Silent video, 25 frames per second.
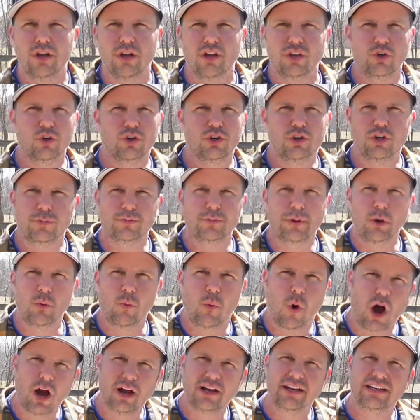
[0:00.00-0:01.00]
You could be
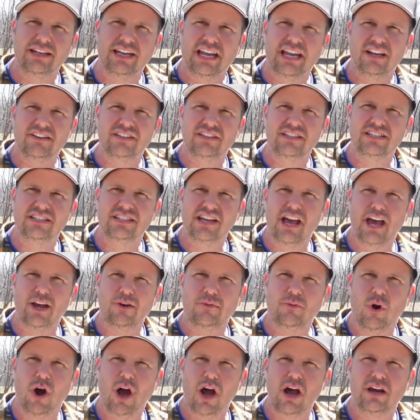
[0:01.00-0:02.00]
walking down the
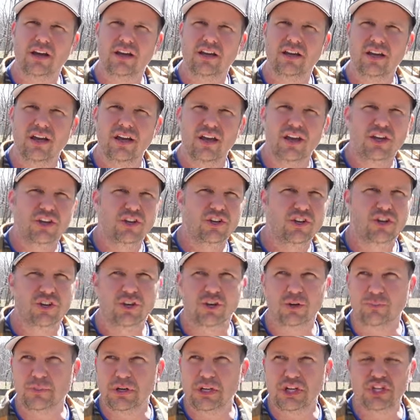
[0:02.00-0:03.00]
sidewalk, you
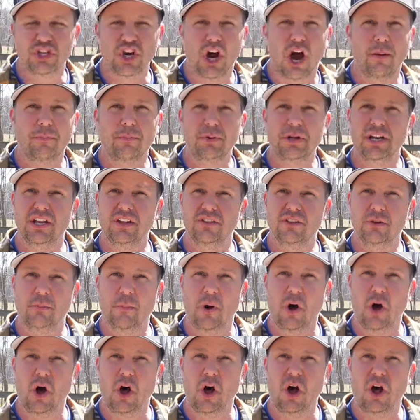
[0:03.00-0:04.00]
could be shopping in the
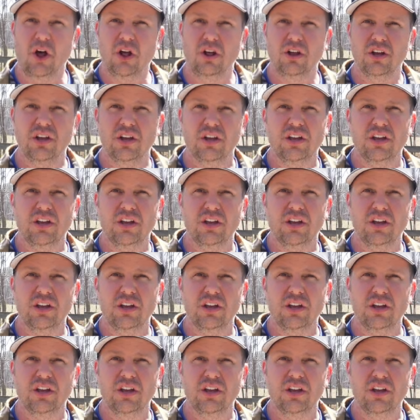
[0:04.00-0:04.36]
mall,